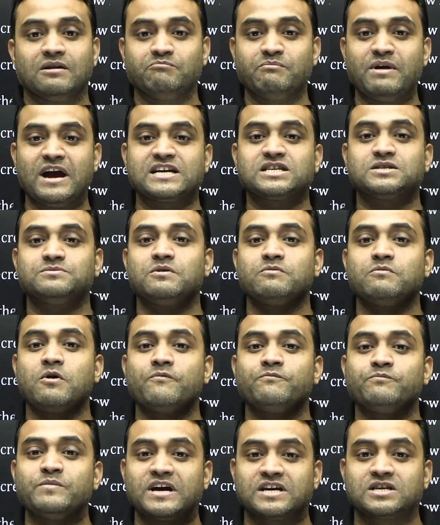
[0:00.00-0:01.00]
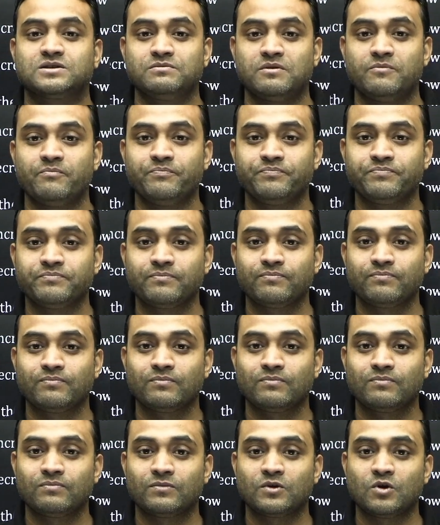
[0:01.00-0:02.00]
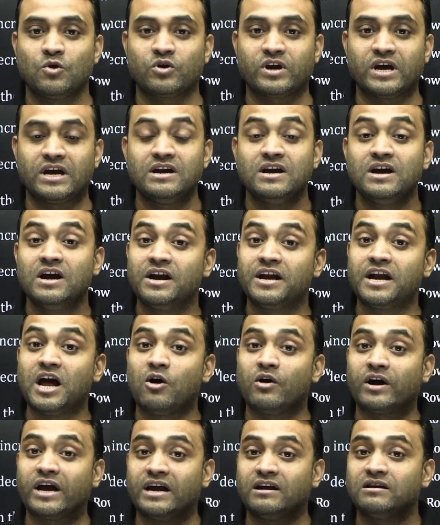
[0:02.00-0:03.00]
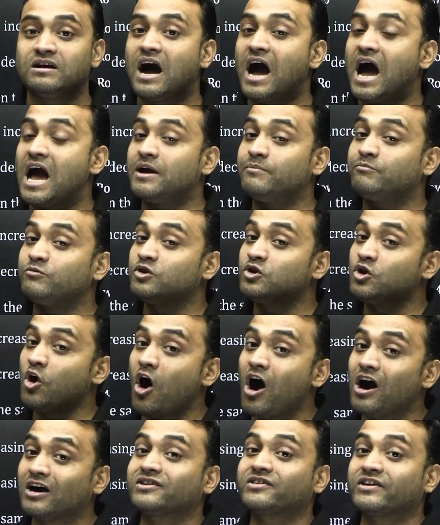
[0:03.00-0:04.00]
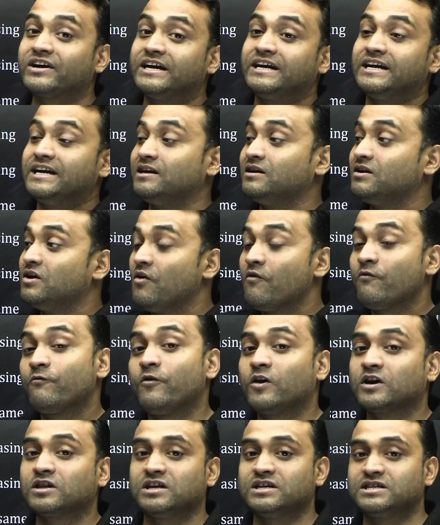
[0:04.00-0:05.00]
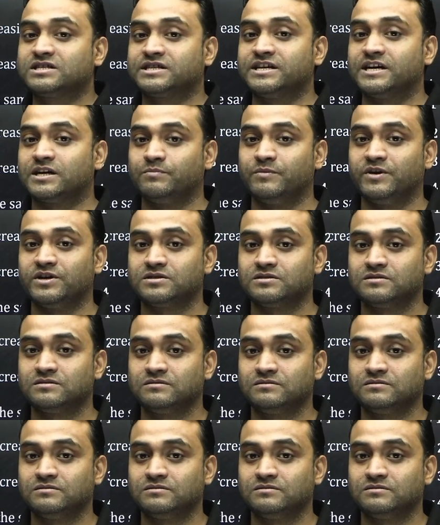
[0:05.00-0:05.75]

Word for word: Maximum of maximum. Okay. Now again, I am not reading further statements.